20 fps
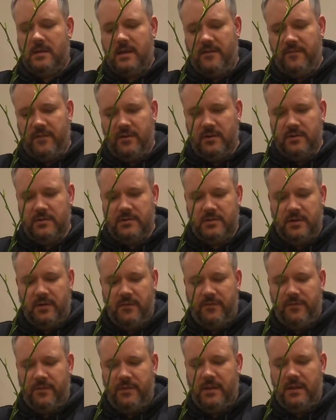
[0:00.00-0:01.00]
evidence
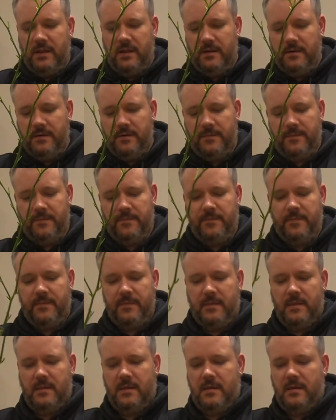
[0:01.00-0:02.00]
of the
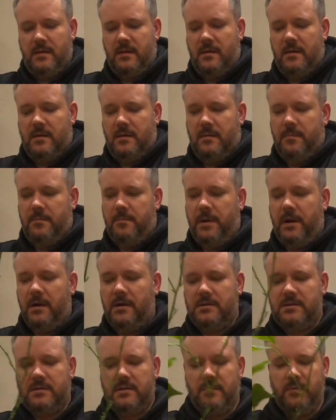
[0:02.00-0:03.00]

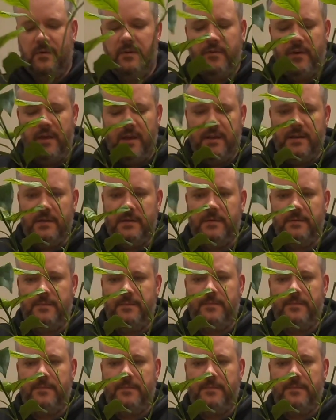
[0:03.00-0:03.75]
bugs that we've had.